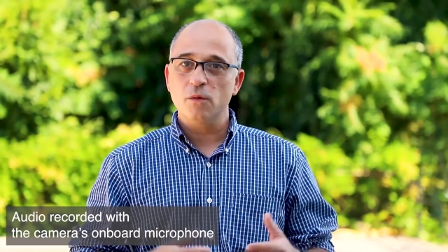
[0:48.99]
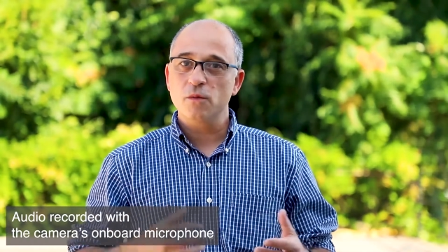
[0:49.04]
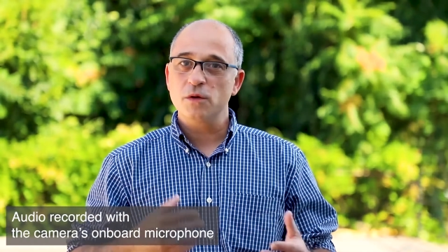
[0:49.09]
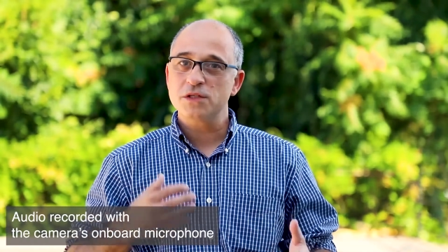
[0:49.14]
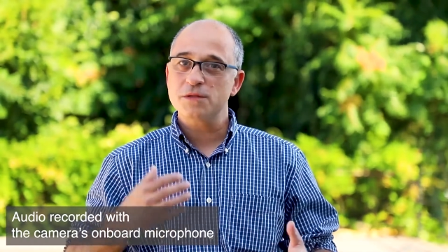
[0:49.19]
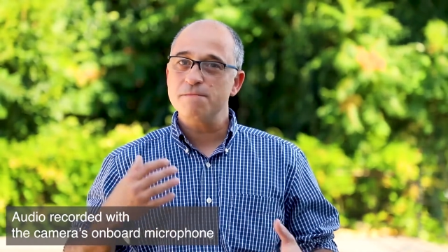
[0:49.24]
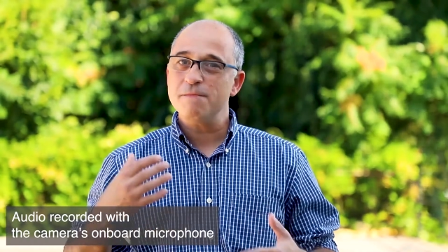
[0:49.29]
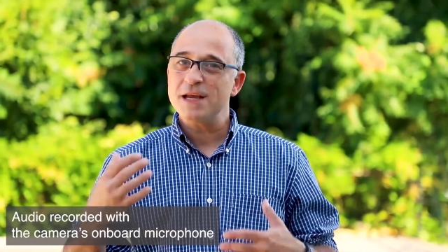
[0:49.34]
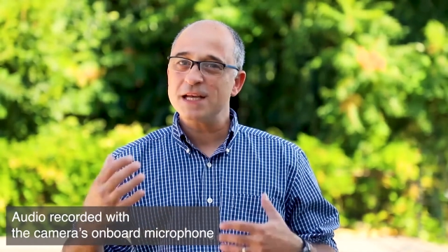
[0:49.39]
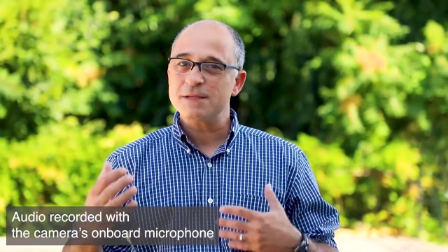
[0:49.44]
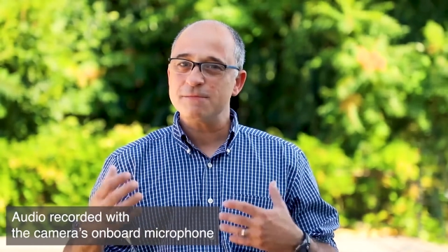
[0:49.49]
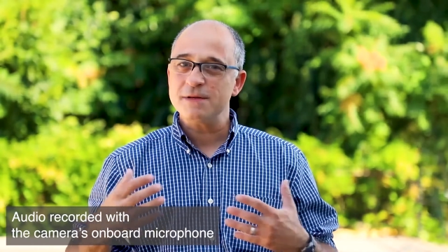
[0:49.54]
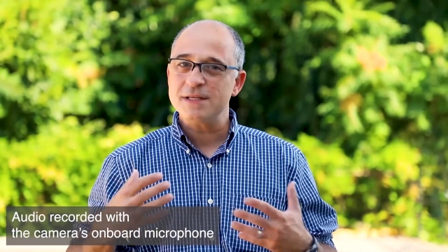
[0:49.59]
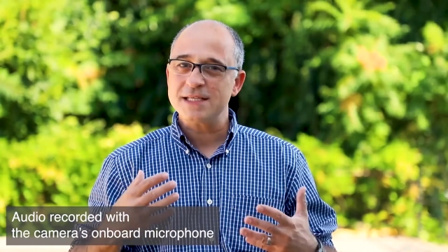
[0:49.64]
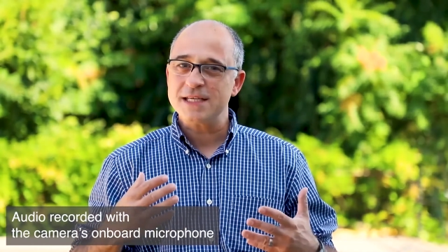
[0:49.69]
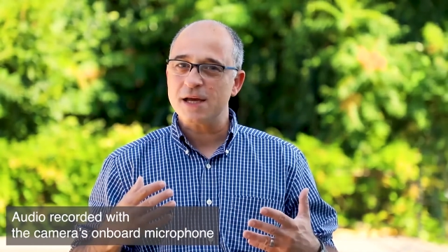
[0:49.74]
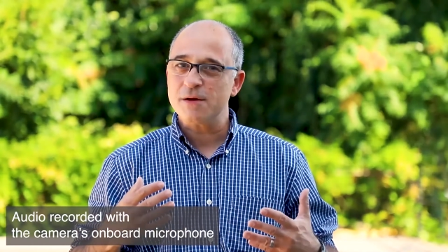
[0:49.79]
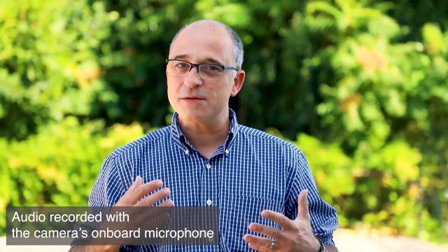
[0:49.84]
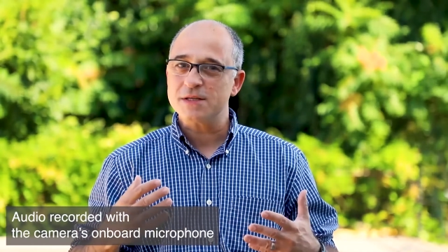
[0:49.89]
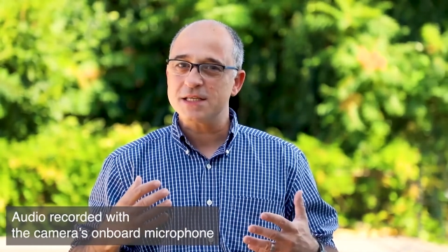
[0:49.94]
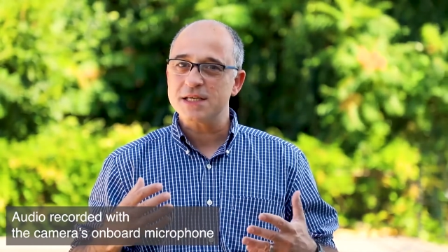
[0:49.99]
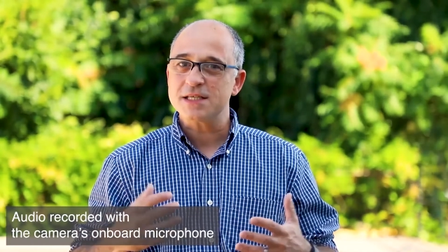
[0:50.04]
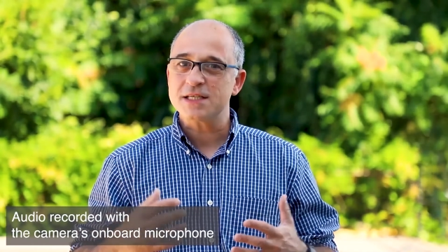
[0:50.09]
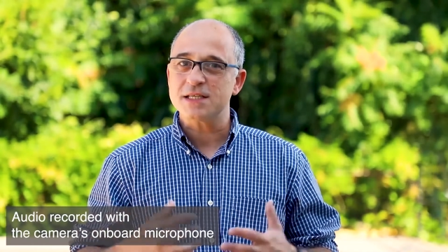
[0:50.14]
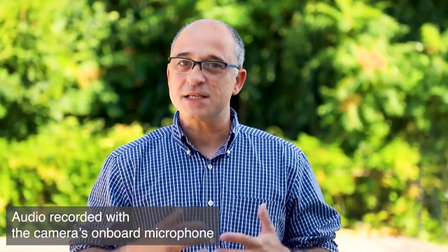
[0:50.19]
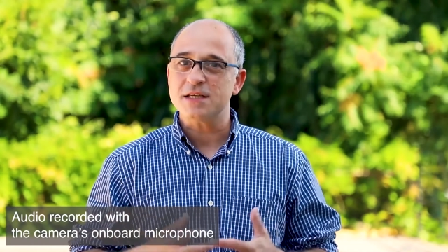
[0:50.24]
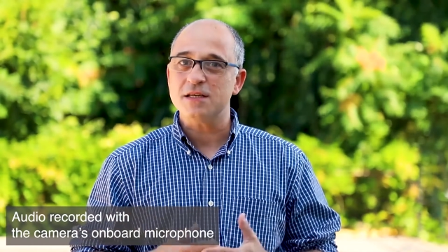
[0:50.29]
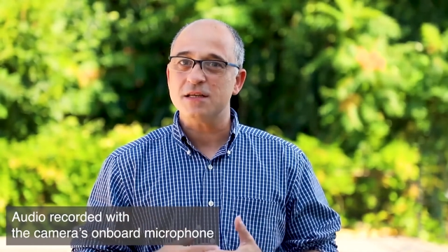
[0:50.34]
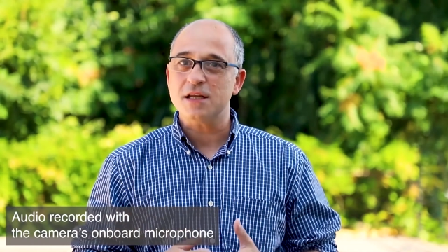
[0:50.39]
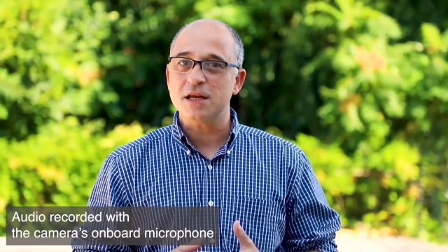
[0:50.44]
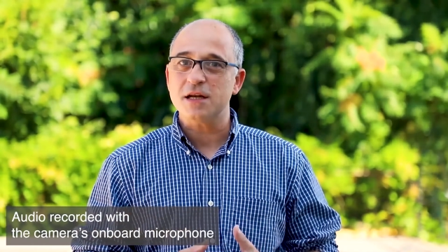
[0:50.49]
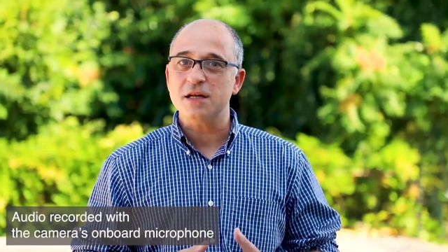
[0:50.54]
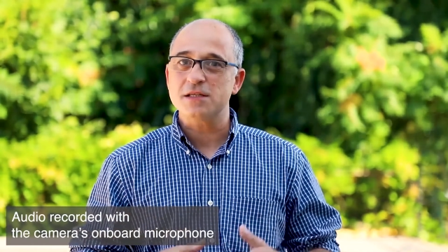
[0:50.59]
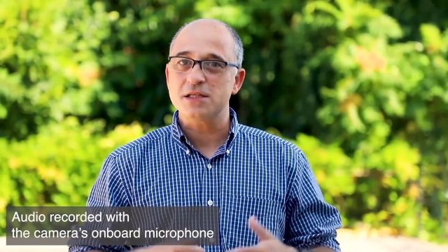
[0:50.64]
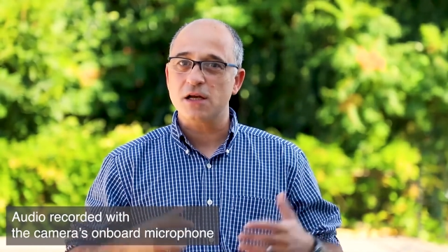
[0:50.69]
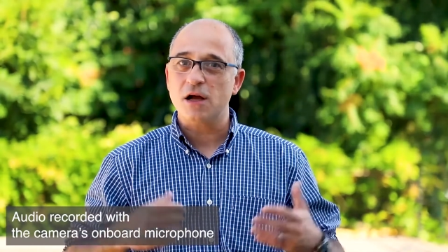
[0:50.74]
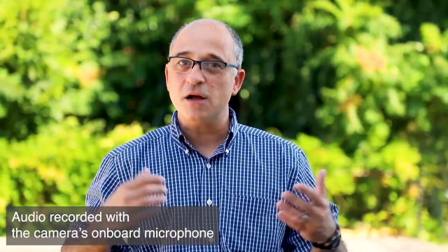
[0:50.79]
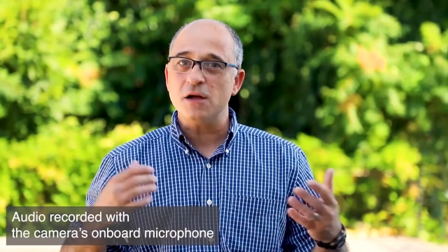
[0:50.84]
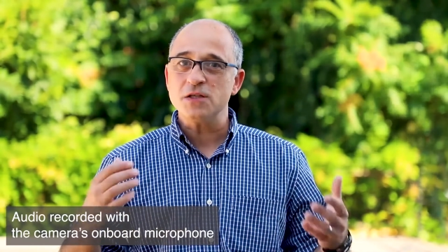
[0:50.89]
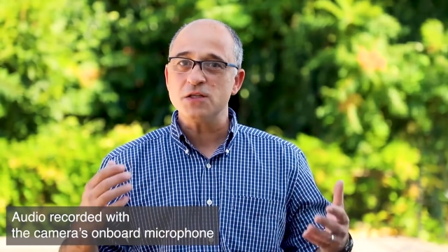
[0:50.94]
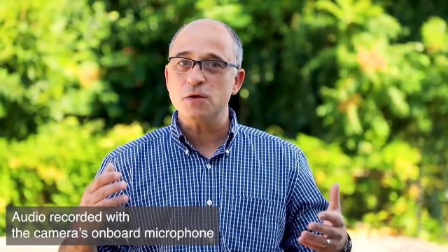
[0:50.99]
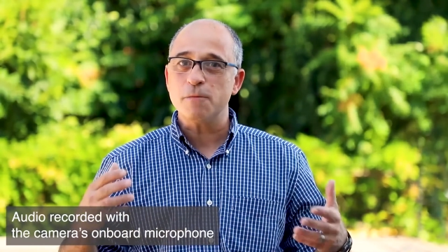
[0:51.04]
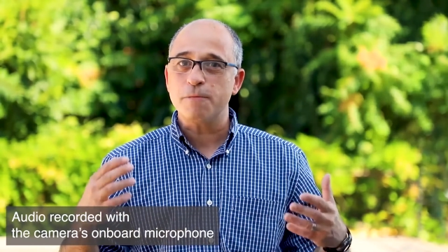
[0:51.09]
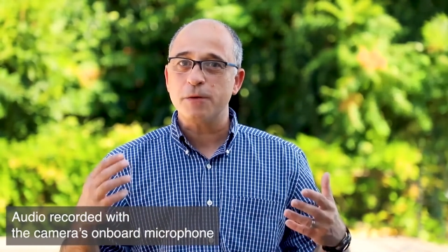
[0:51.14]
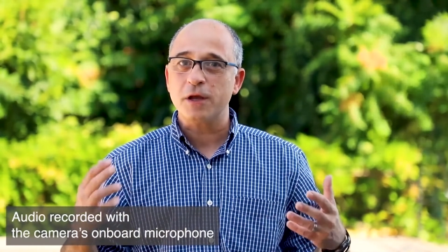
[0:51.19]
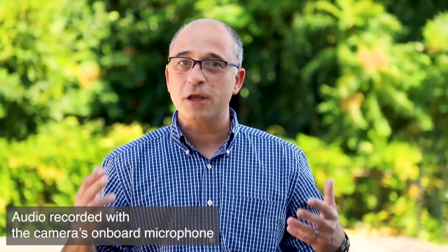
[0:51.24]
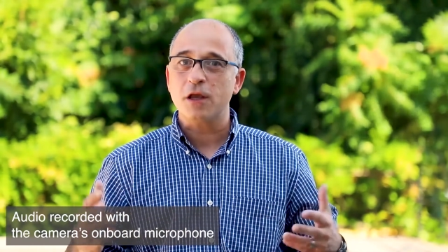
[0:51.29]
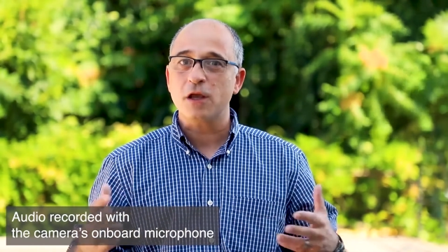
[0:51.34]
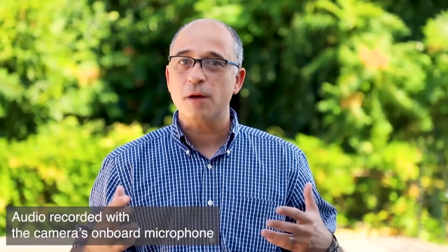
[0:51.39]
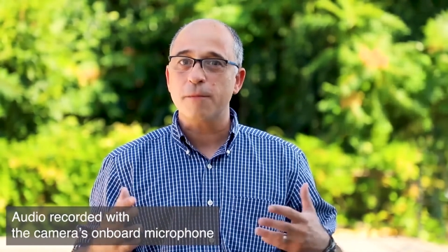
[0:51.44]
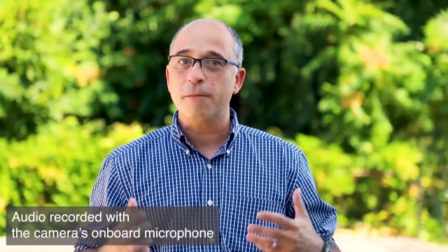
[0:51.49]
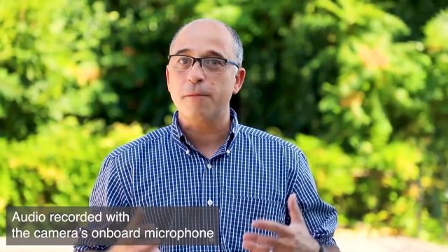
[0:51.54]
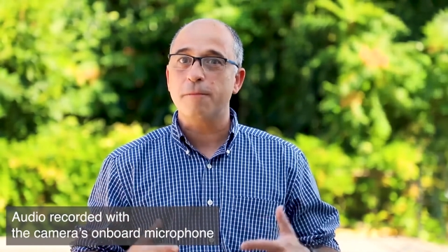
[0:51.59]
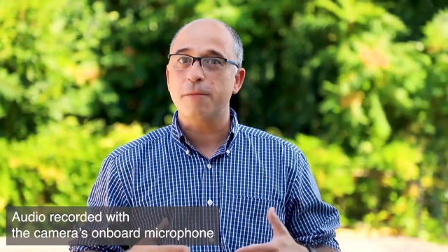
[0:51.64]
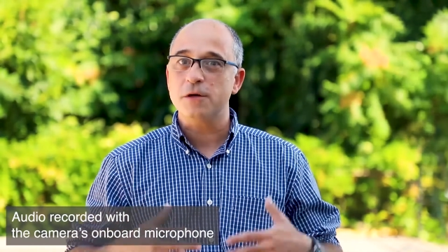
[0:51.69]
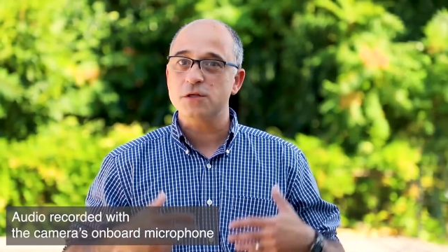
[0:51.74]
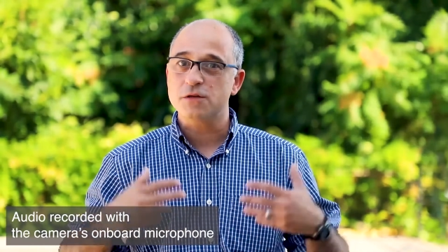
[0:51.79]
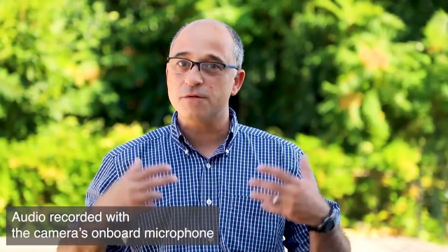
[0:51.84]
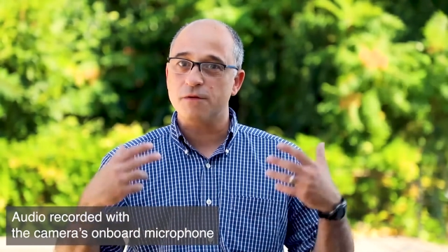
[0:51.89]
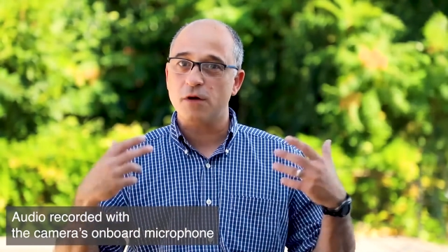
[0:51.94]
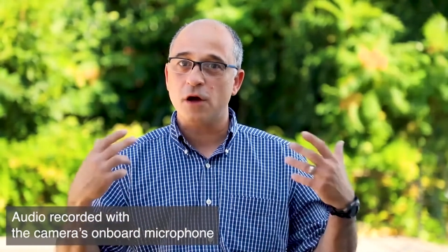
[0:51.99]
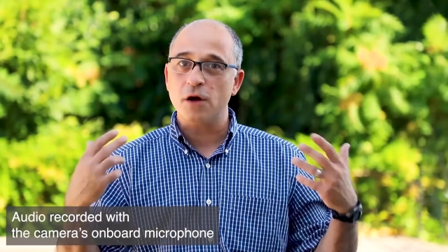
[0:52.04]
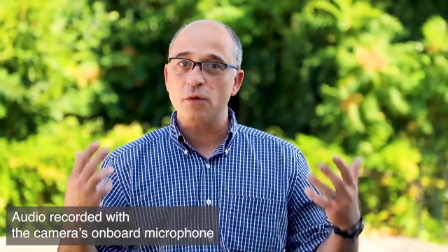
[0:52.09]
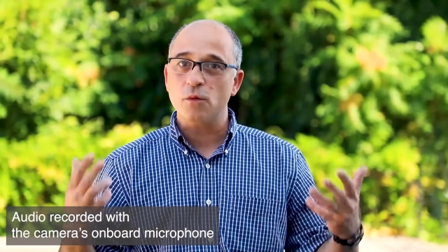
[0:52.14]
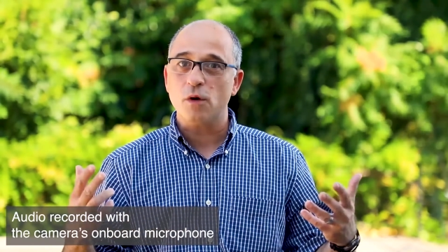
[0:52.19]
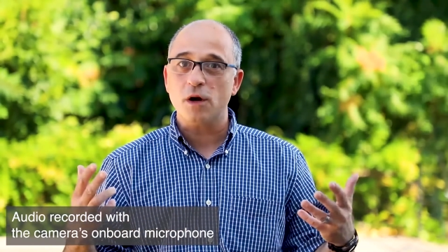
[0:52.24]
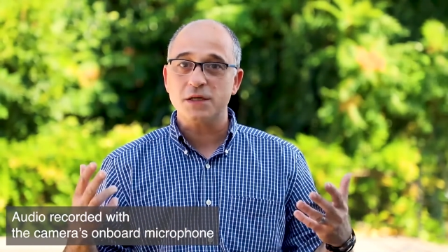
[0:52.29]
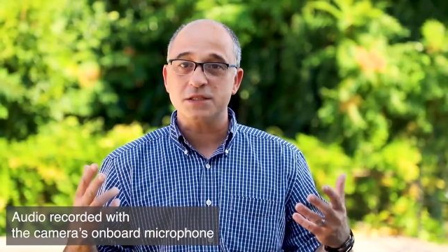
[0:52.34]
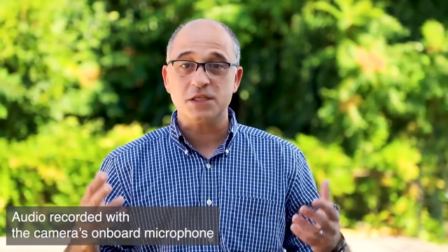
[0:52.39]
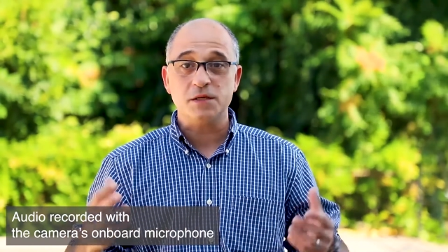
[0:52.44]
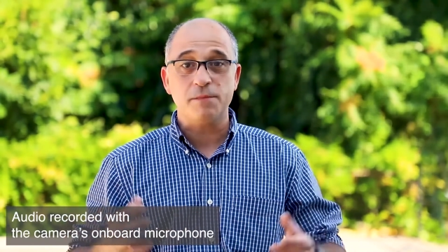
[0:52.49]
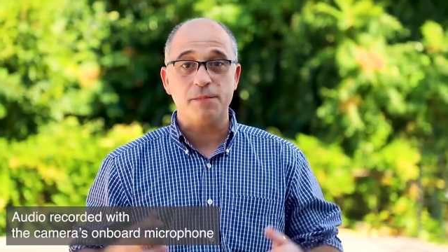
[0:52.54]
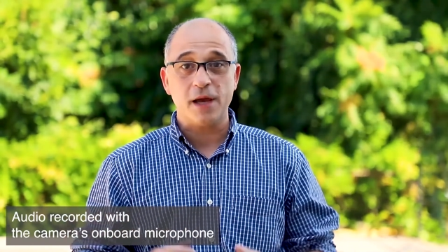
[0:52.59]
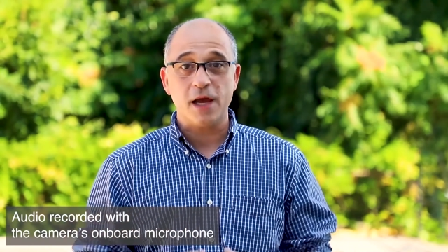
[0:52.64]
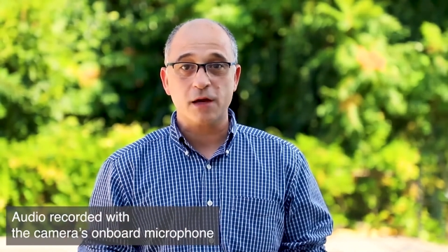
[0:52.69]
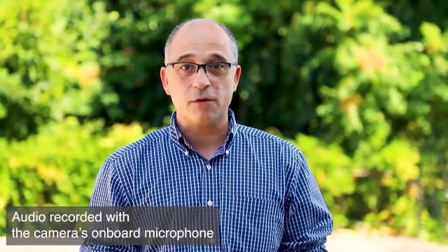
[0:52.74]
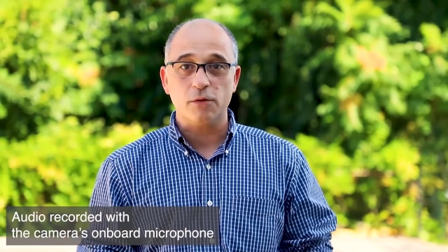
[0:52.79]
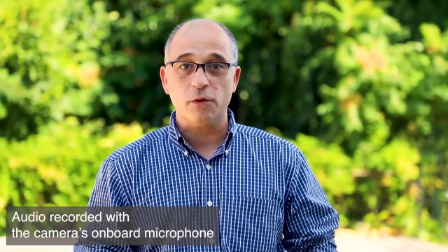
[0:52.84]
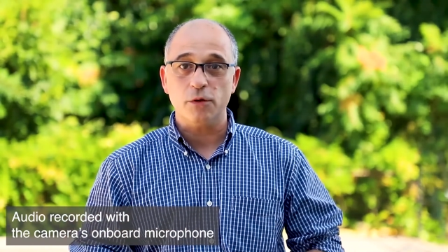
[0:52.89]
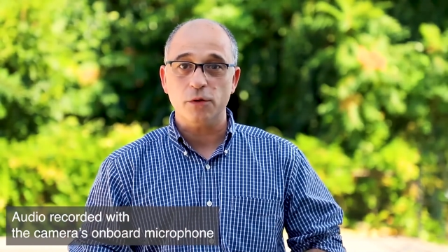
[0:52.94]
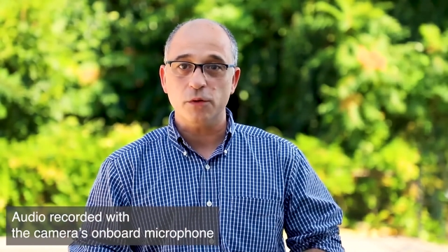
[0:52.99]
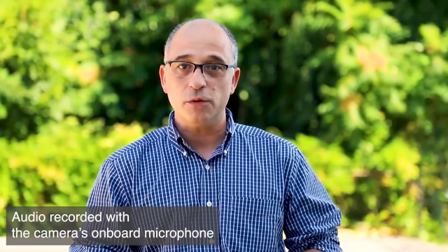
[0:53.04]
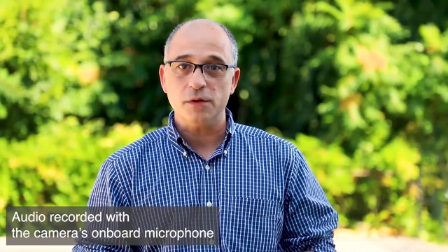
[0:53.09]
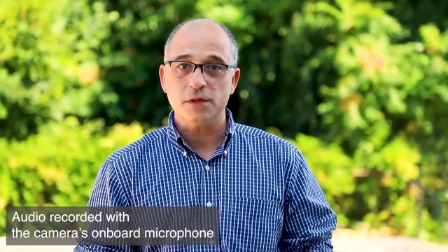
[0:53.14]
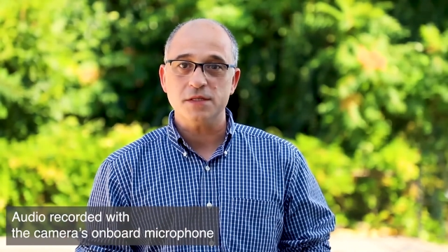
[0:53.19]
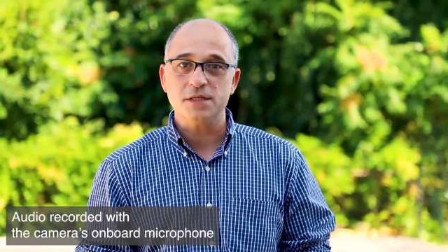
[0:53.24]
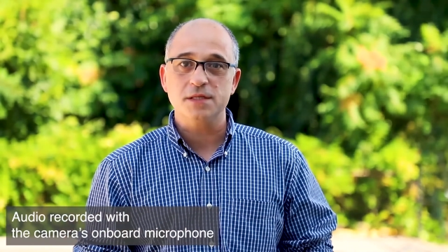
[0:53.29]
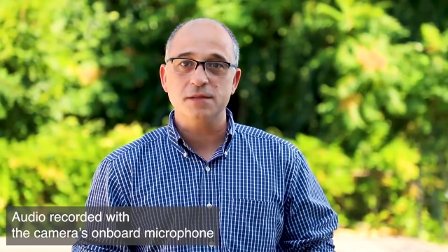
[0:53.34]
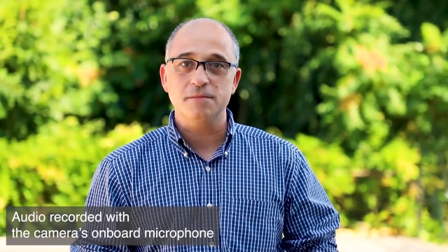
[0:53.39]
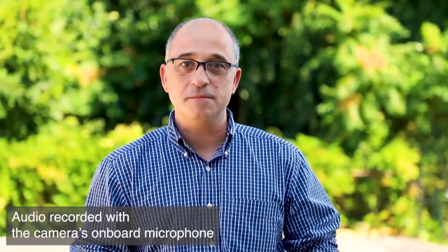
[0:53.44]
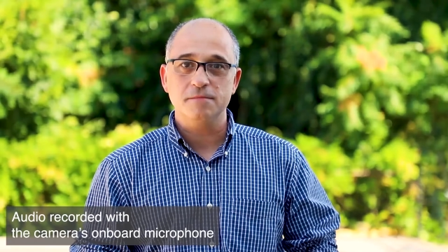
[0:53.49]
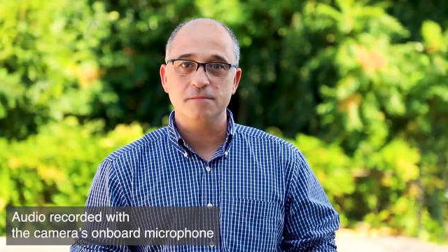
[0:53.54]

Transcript: which makes me sound distant, and it's also picking up a bunch of unwanted background noise.